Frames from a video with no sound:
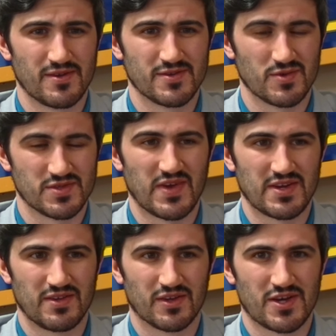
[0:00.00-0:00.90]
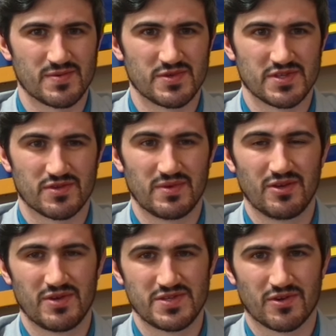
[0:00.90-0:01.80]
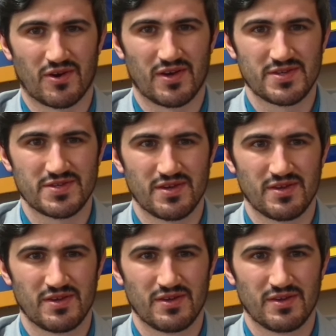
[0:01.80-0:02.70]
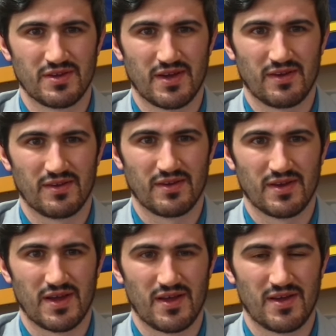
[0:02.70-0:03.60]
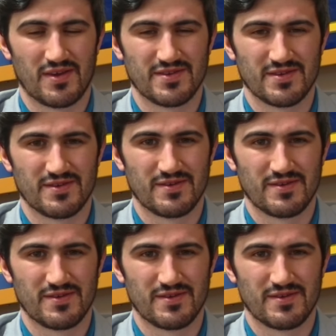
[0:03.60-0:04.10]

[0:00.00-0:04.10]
So it's affecting the customers. It's going to increase the cost. And